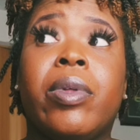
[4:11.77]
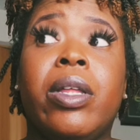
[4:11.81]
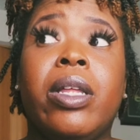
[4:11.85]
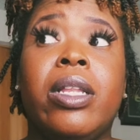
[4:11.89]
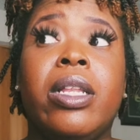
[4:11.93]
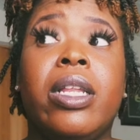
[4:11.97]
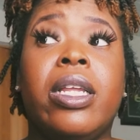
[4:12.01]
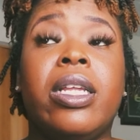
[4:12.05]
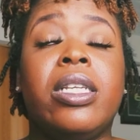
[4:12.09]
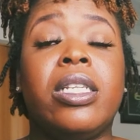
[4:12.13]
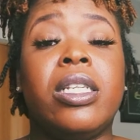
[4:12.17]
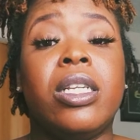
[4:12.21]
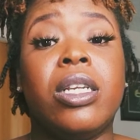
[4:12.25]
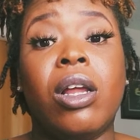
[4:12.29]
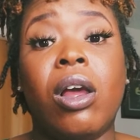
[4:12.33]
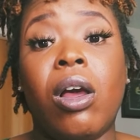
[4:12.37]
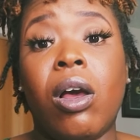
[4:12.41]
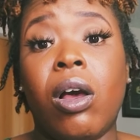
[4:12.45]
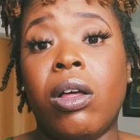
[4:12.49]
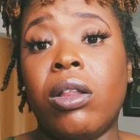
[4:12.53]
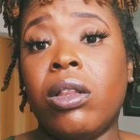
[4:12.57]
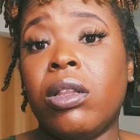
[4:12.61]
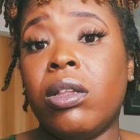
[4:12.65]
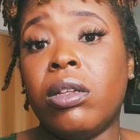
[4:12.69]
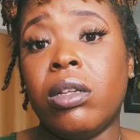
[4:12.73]
they did
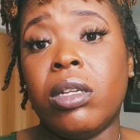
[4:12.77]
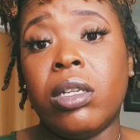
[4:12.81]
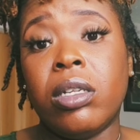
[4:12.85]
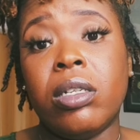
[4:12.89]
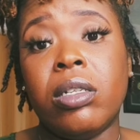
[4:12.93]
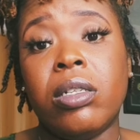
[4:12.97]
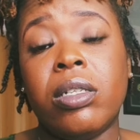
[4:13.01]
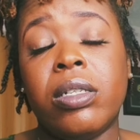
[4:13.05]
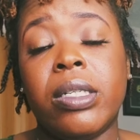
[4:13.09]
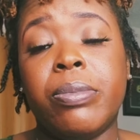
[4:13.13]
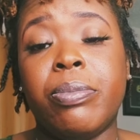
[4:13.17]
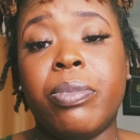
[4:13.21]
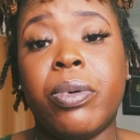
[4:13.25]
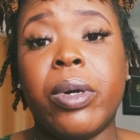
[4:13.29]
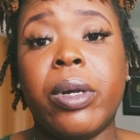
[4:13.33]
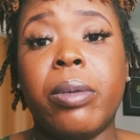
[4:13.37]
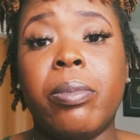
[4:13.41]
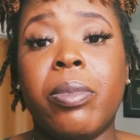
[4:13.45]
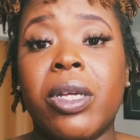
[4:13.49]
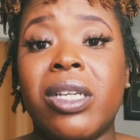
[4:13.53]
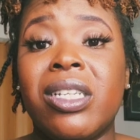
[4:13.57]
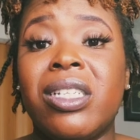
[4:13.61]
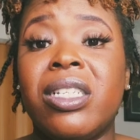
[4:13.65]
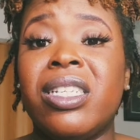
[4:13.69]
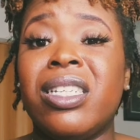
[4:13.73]
pretty
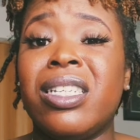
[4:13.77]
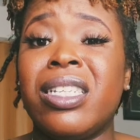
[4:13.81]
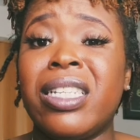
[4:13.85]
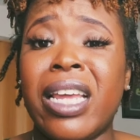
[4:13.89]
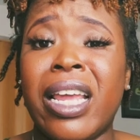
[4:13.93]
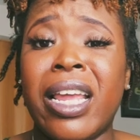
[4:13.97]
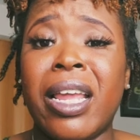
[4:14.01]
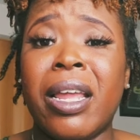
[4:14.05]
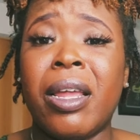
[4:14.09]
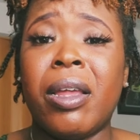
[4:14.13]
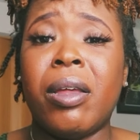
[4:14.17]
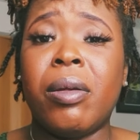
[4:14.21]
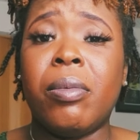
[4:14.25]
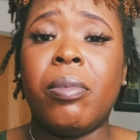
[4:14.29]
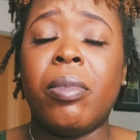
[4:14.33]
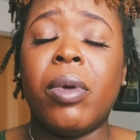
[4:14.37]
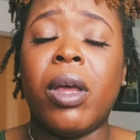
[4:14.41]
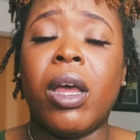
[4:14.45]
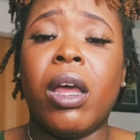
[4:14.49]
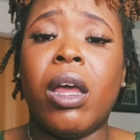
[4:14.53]
much the same